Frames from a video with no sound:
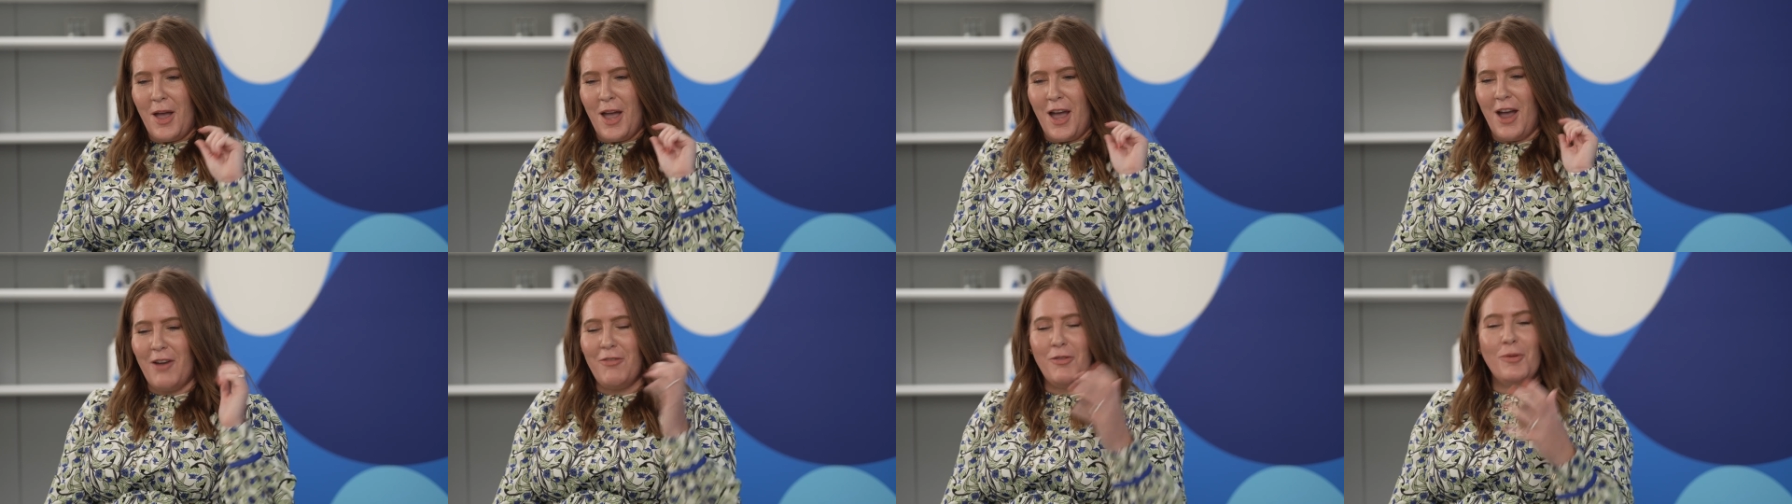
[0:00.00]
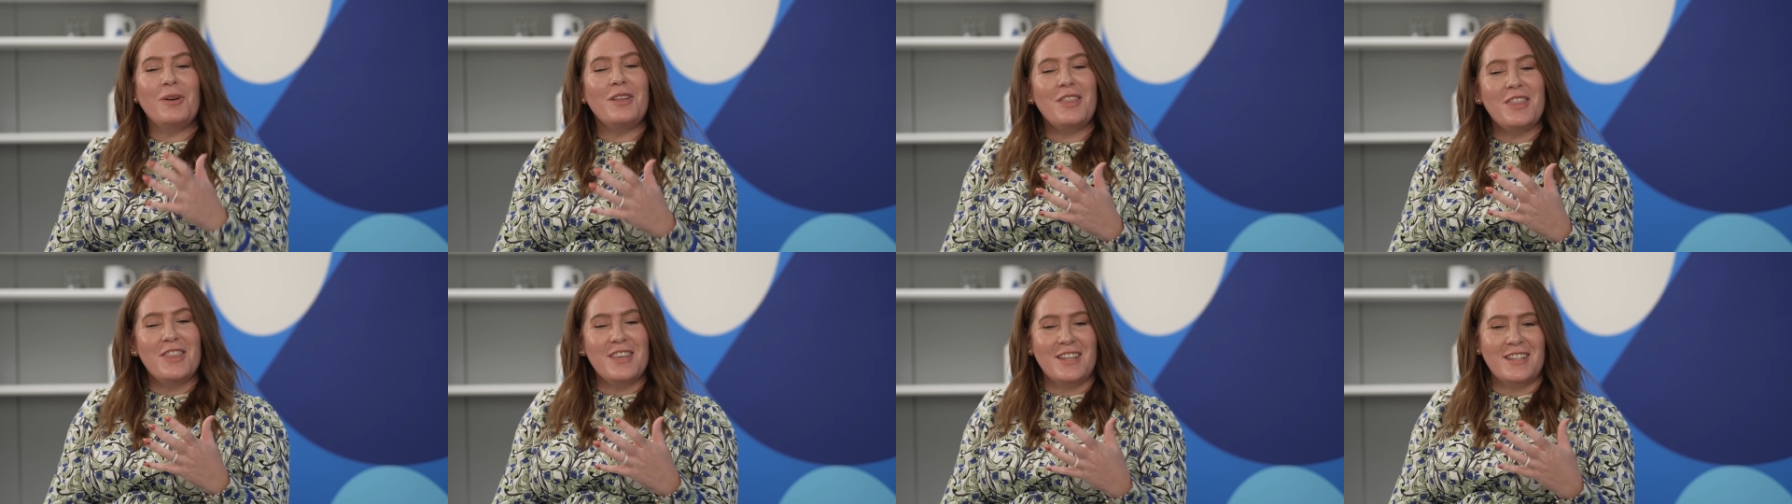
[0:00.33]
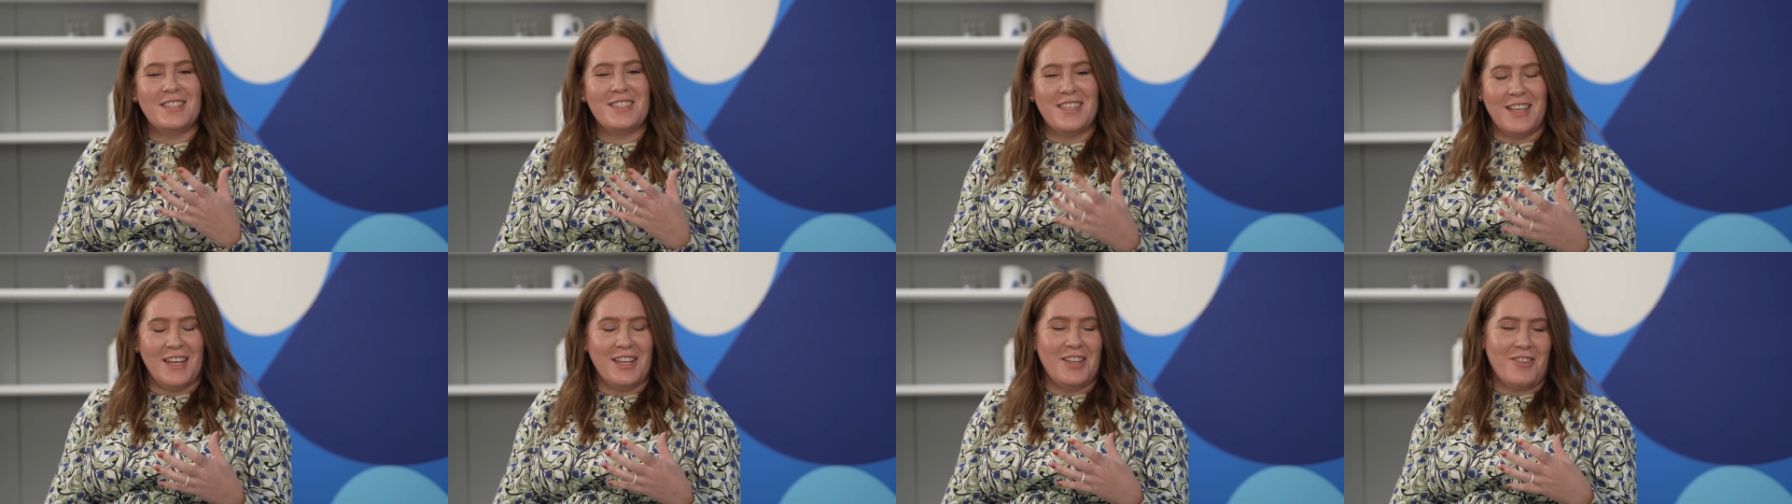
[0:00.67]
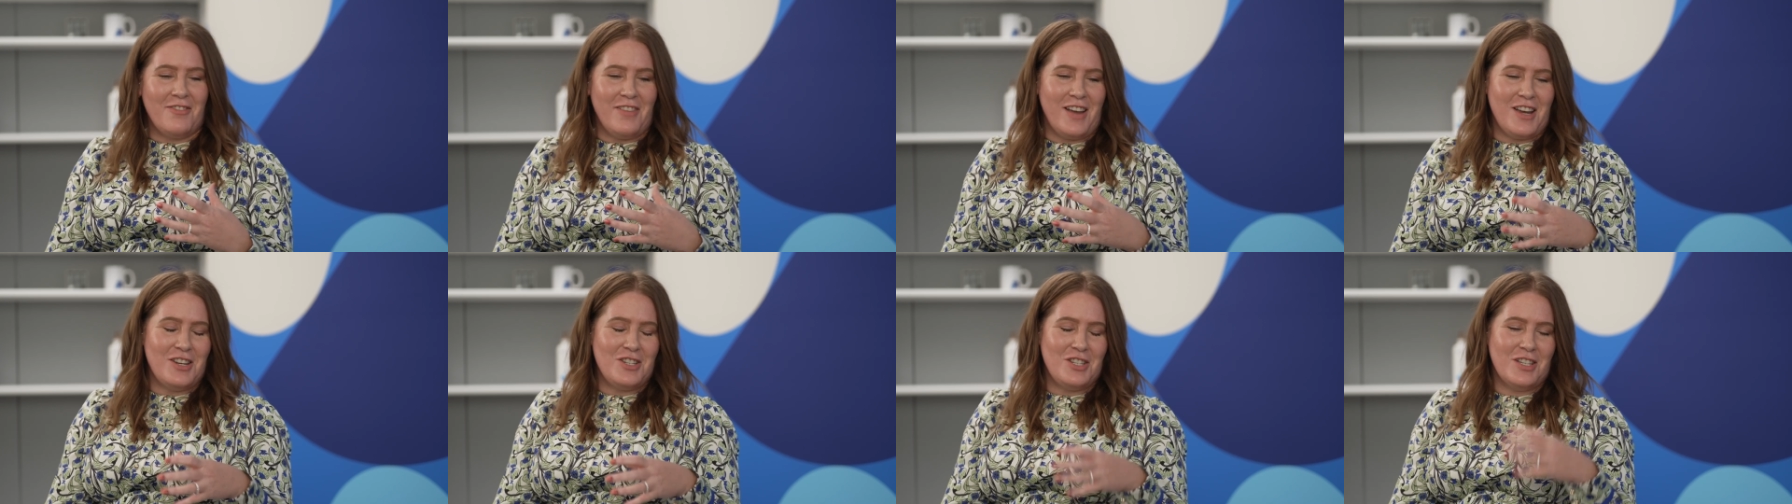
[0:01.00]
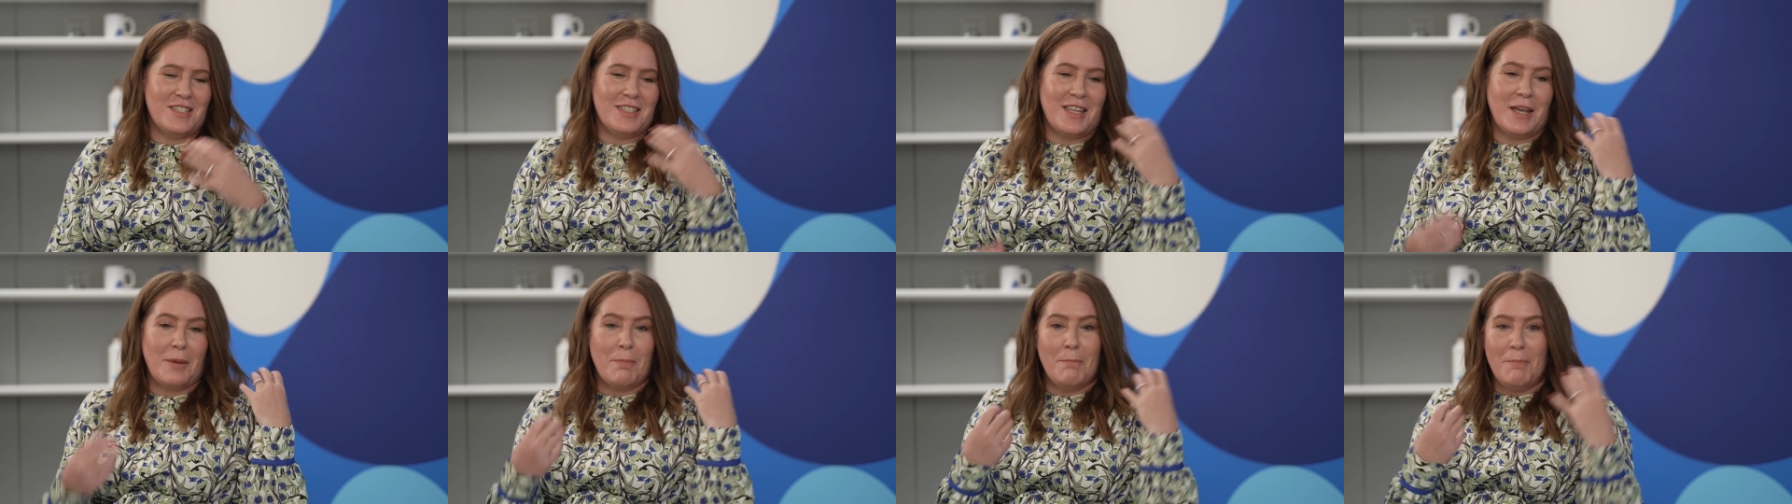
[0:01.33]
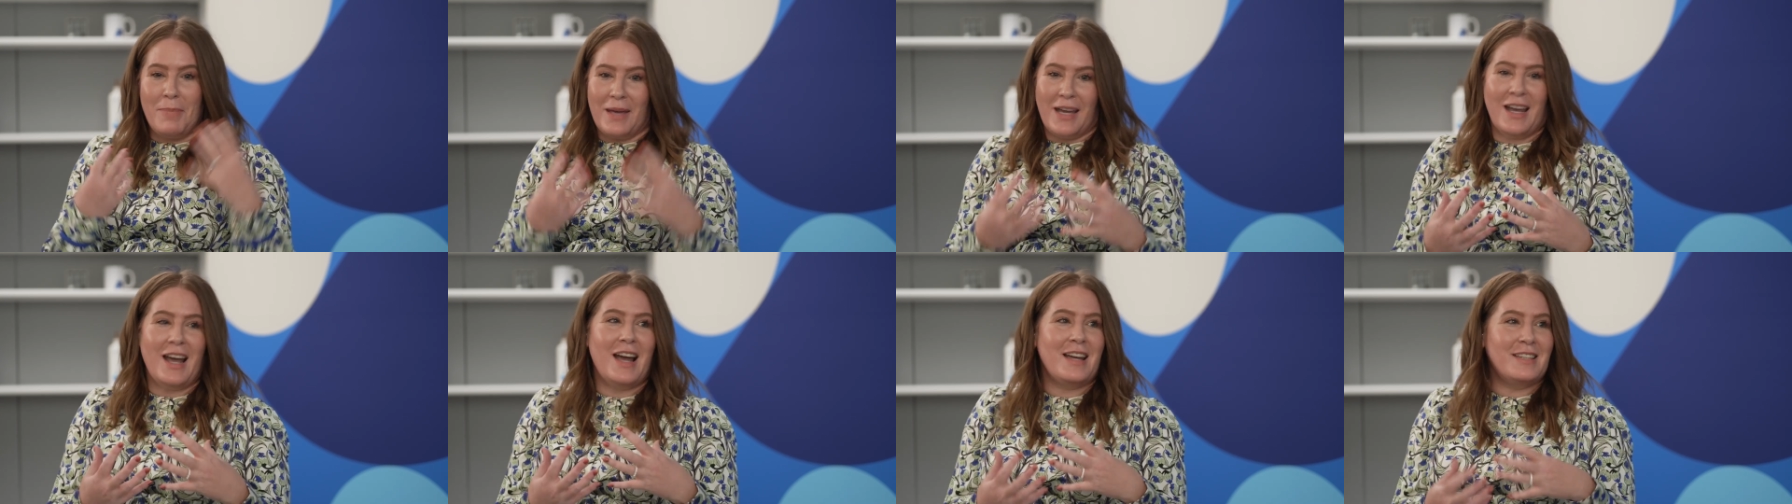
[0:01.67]
everyone thinks that innovation is
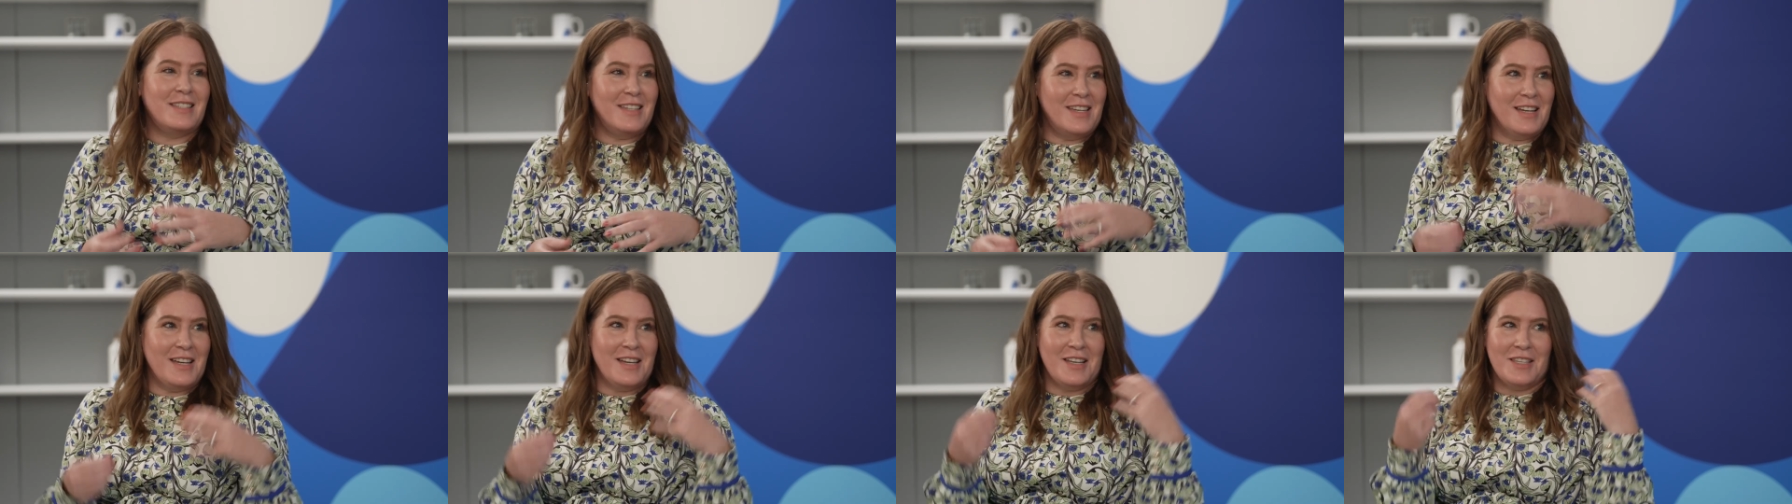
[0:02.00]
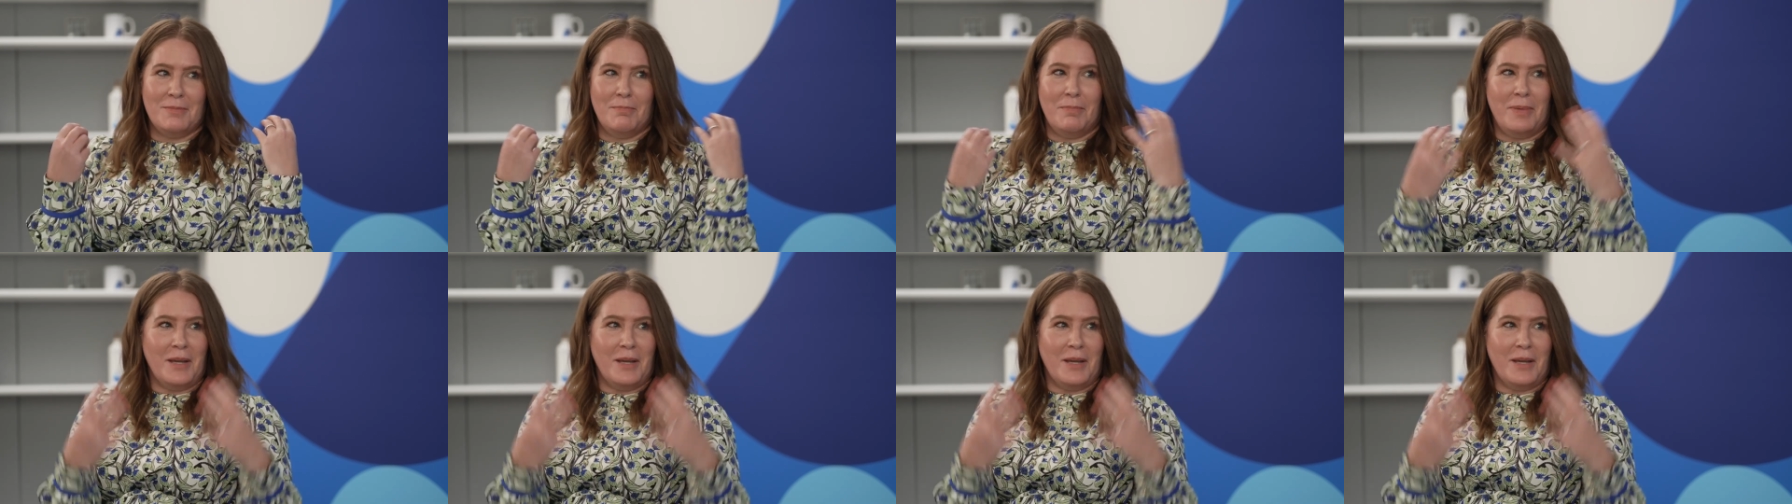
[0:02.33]
like big ideas,